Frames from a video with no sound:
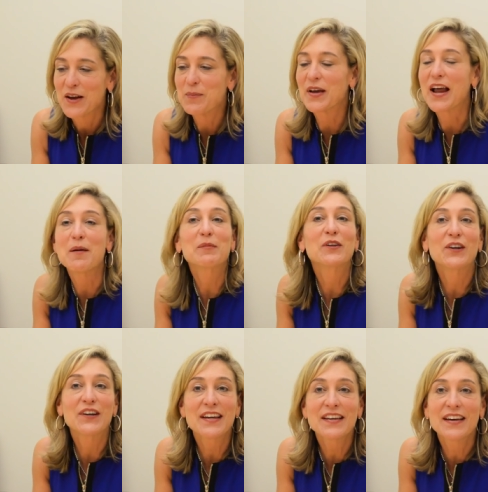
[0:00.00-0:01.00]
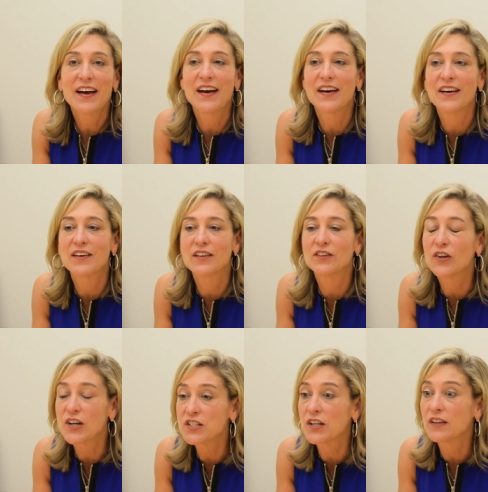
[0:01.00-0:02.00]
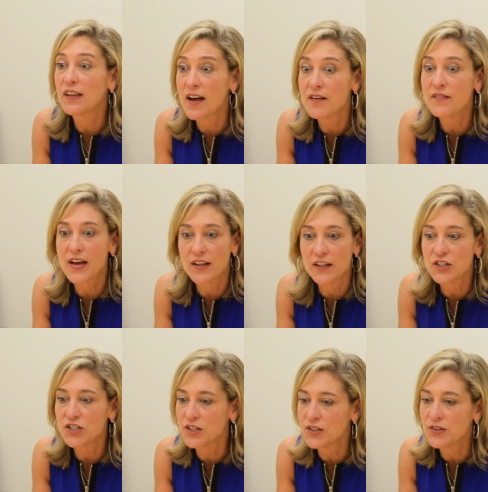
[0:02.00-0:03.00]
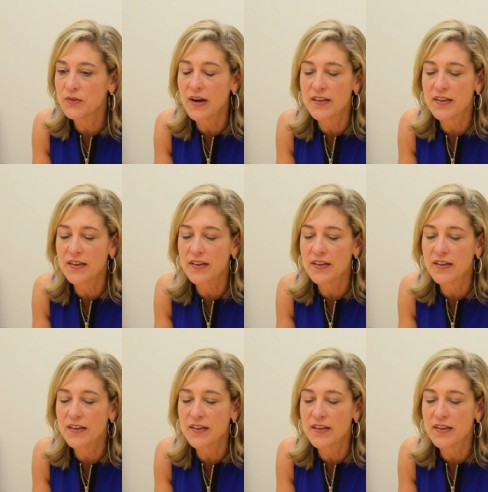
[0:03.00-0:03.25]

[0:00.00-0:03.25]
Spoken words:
But I'm learning to love LSU.